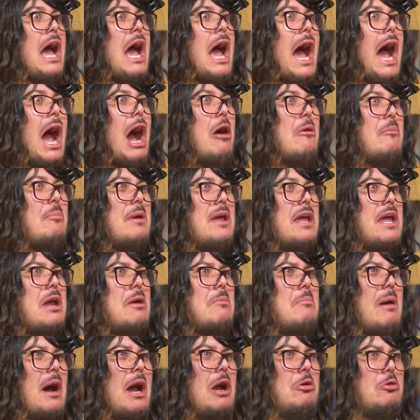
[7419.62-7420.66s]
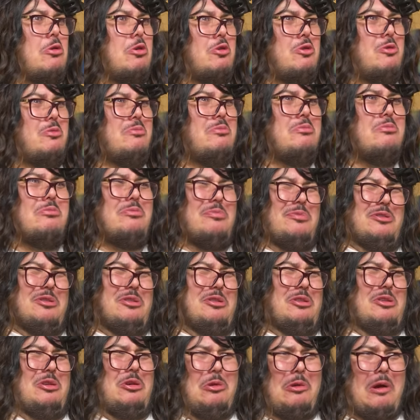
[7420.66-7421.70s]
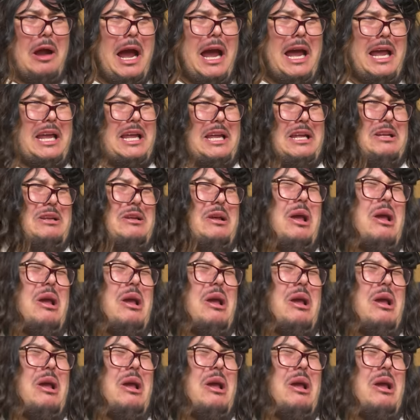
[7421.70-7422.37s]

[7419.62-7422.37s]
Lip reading: I'll be in my room crying.